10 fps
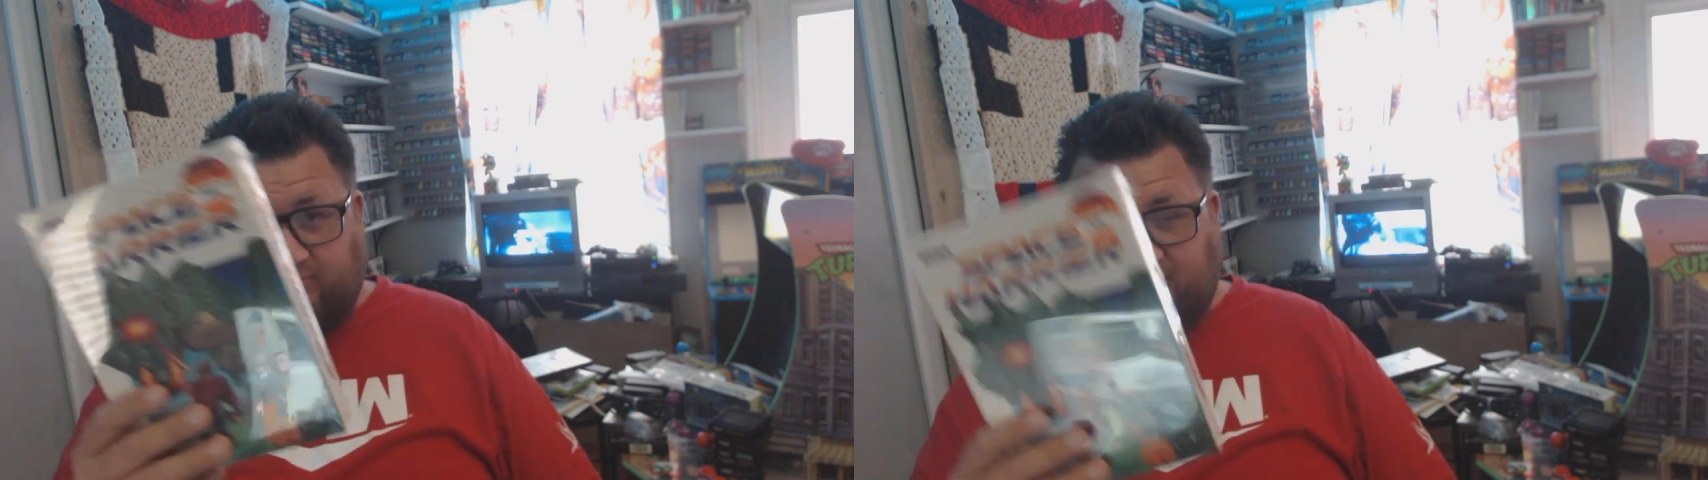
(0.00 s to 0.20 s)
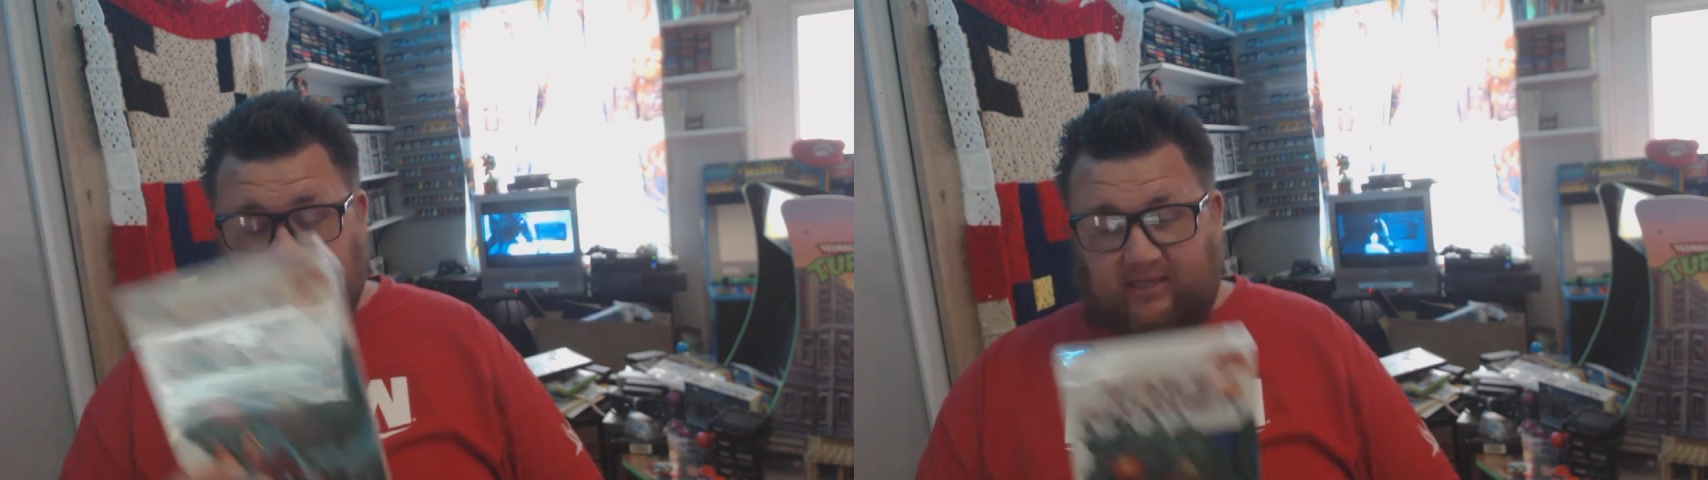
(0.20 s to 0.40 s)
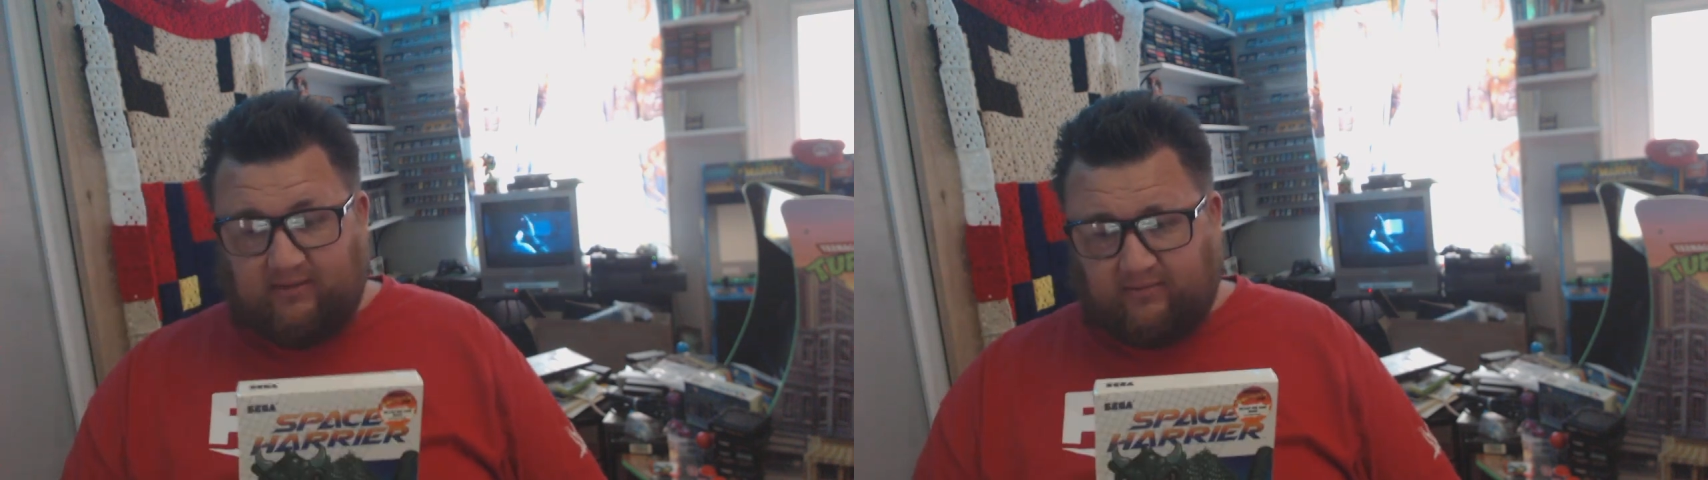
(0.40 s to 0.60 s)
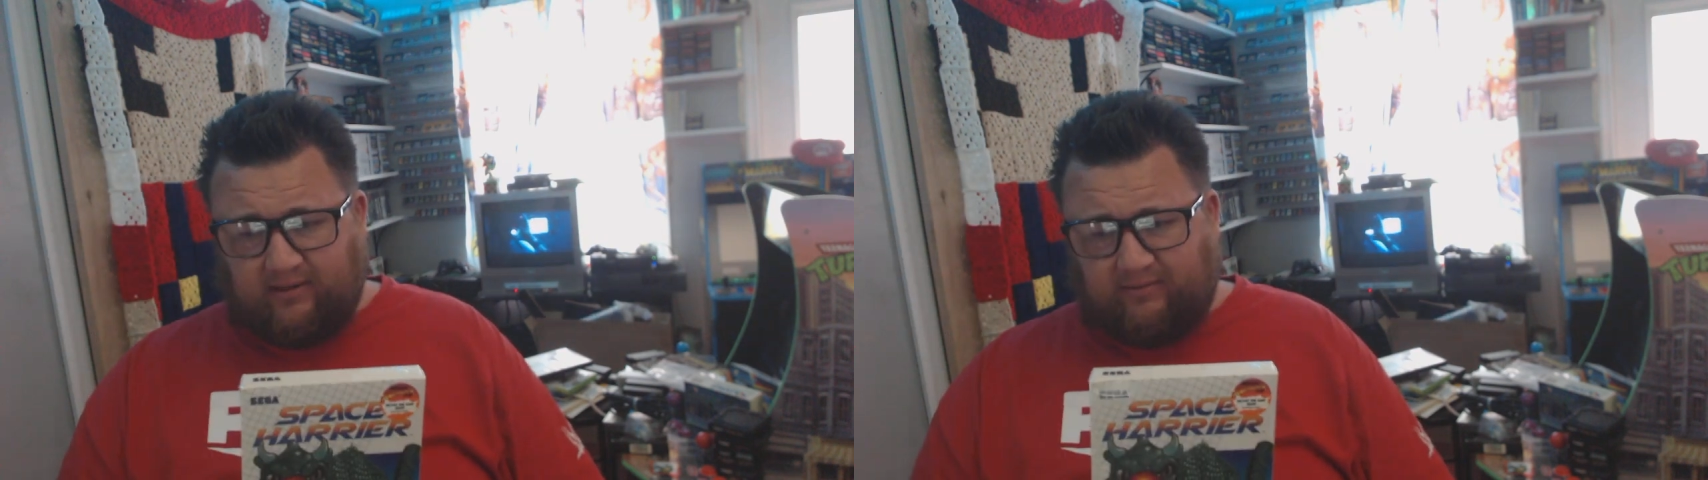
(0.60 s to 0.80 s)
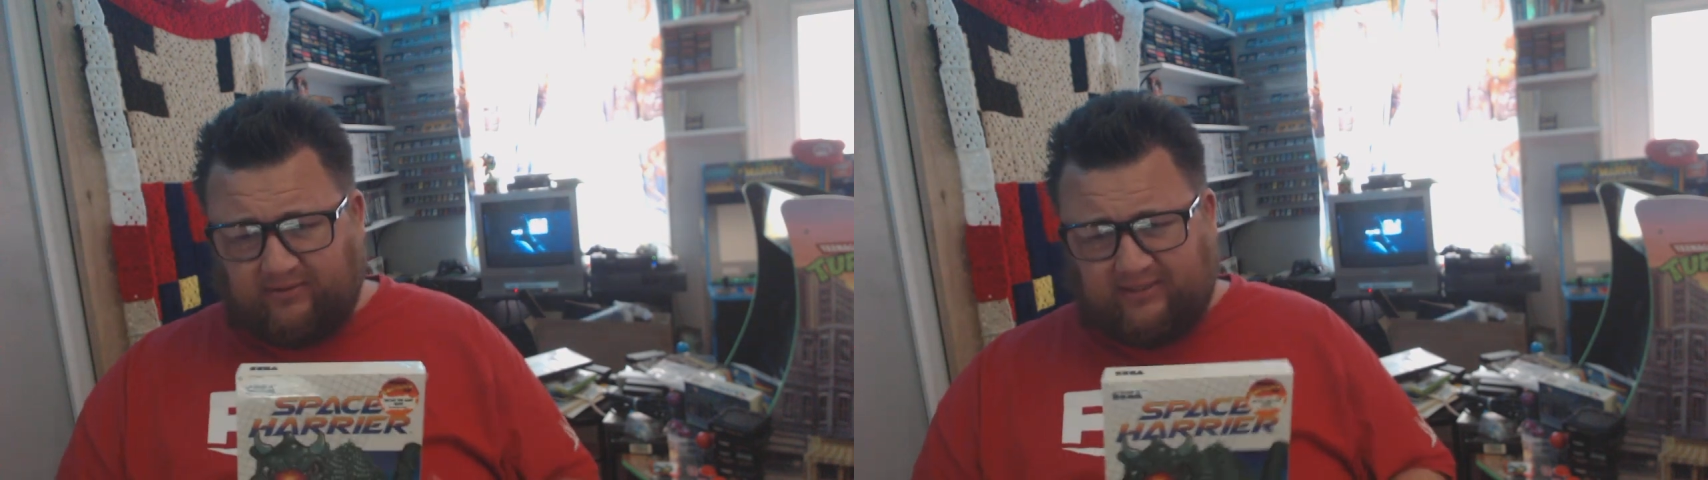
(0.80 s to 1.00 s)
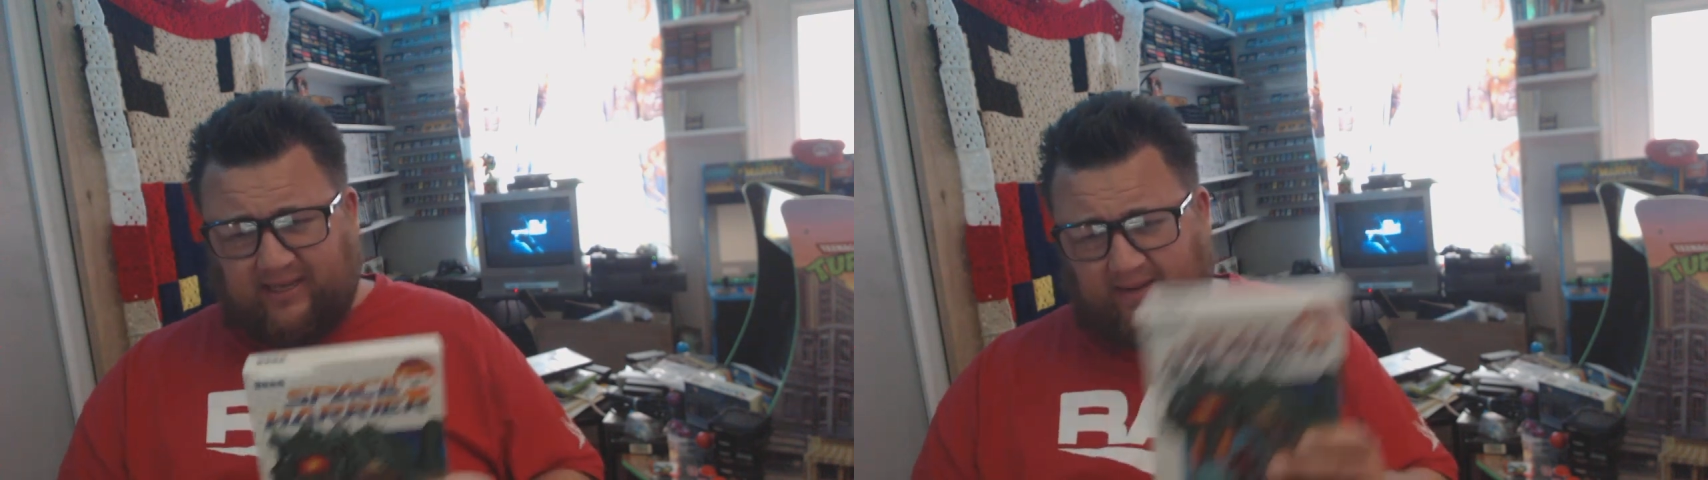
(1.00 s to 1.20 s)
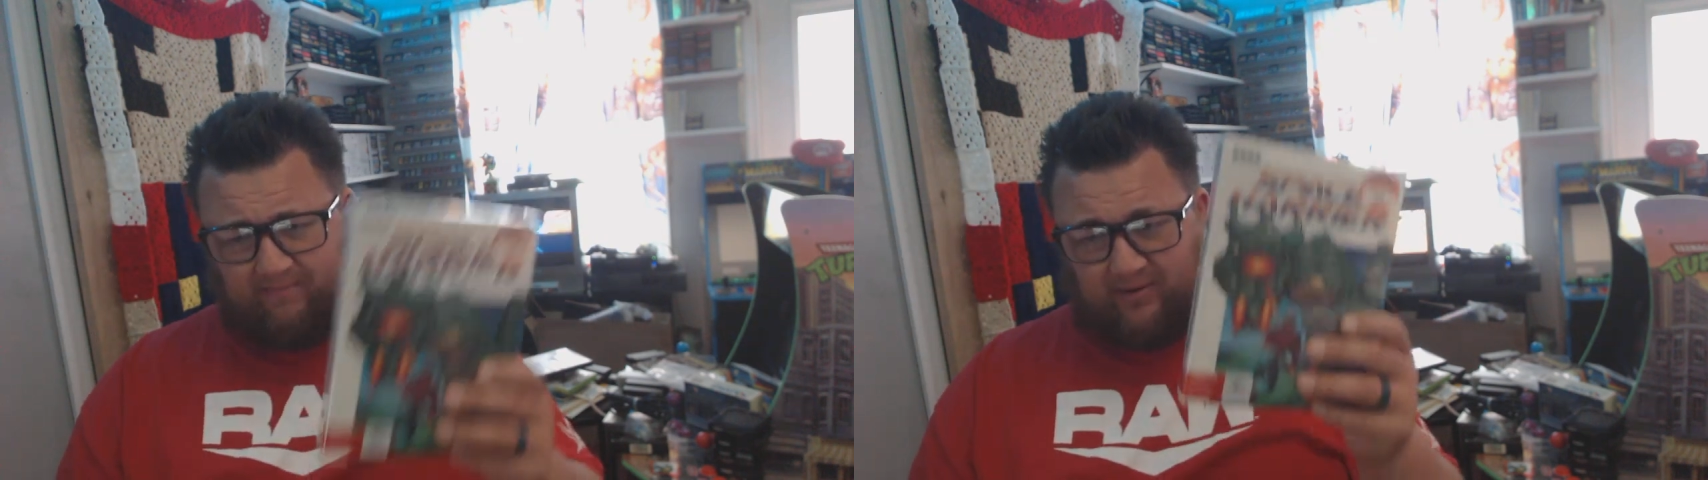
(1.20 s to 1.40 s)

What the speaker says: was sealed, and it was $10.